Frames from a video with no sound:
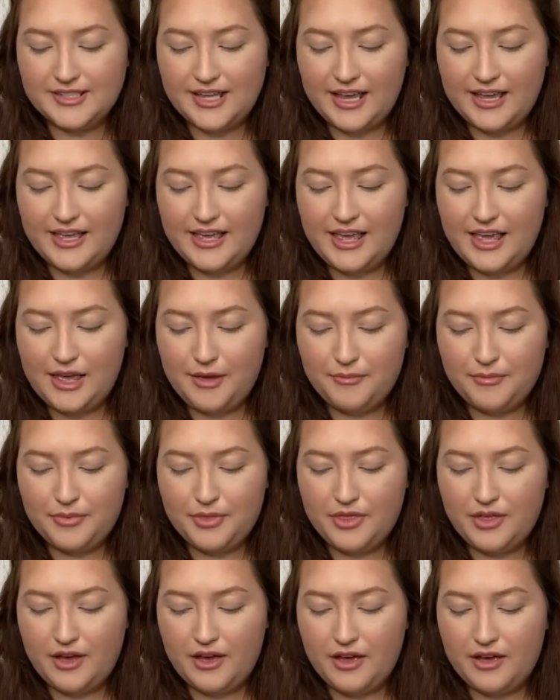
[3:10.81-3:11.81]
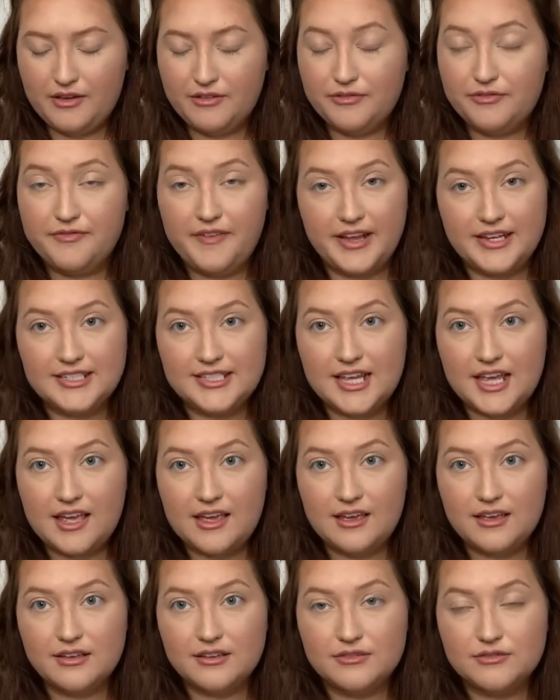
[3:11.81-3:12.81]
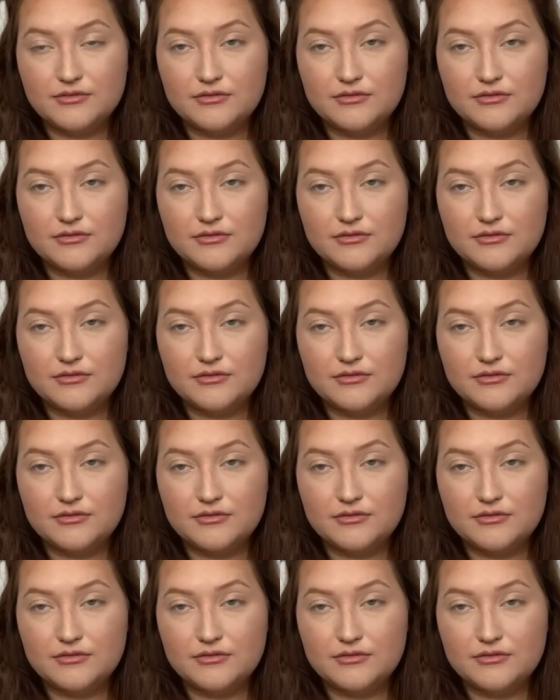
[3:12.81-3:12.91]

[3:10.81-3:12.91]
I keep the Fenty